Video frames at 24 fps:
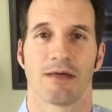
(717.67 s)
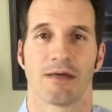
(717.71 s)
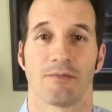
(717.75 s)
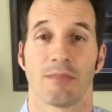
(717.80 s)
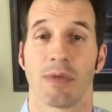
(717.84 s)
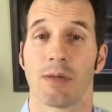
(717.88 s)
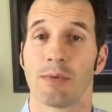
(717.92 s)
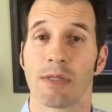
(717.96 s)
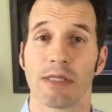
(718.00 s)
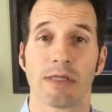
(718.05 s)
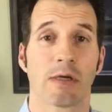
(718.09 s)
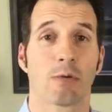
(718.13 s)

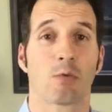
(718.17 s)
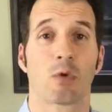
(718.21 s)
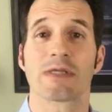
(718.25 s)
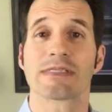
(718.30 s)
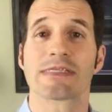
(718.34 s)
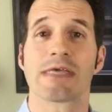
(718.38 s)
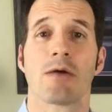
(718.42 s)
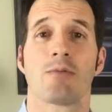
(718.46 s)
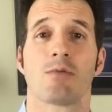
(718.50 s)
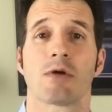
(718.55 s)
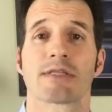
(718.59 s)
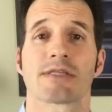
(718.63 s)
Maybe what's
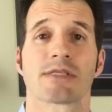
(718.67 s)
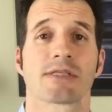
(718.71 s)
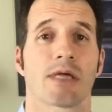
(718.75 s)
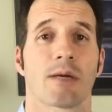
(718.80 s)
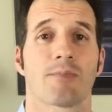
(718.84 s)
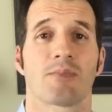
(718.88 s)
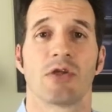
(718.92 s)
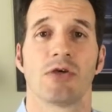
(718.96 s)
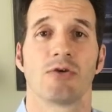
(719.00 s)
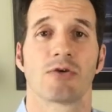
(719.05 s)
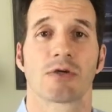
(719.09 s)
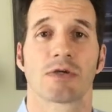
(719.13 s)
that one
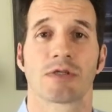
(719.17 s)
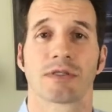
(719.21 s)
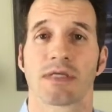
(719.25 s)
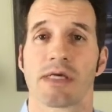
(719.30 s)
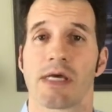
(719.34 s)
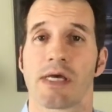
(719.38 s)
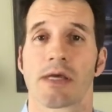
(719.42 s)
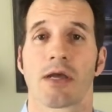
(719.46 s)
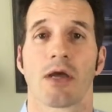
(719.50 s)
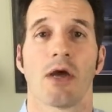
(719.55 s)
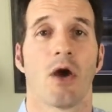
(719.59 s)
step that you could take